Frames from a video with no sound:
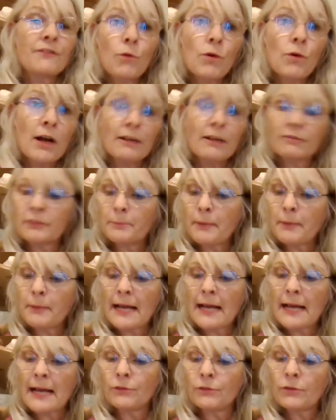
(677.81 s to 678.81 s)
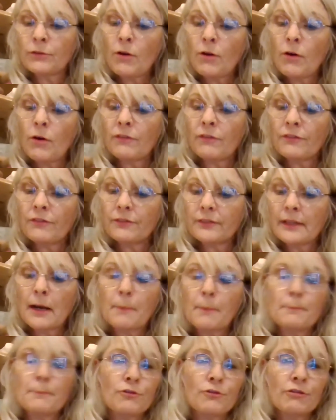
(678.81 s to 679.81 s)
£400 off
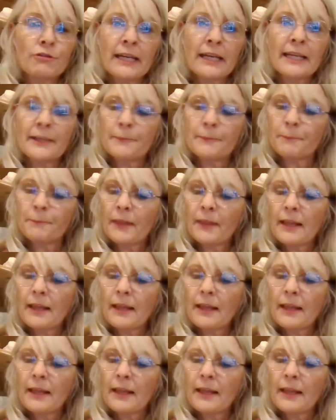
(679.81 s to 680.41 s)
Gumtree.